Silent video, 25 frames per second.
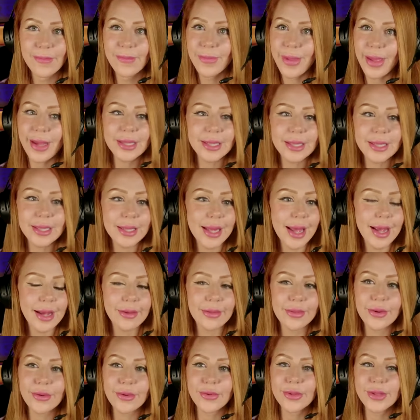It's
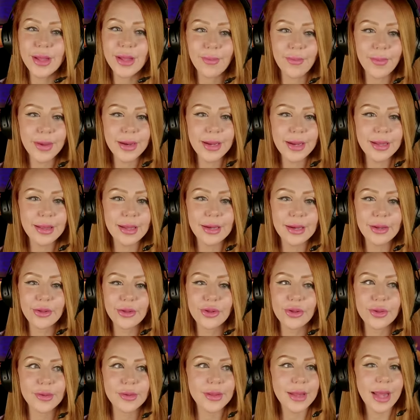like there's somebody that
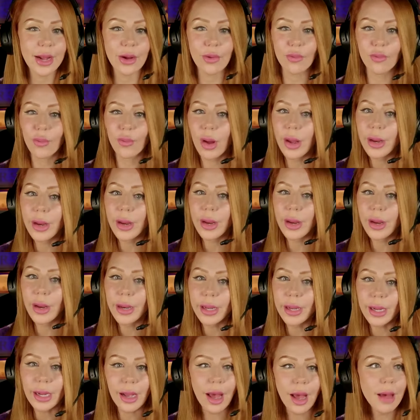is just like running
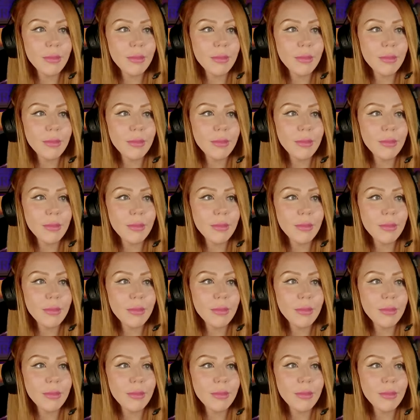up,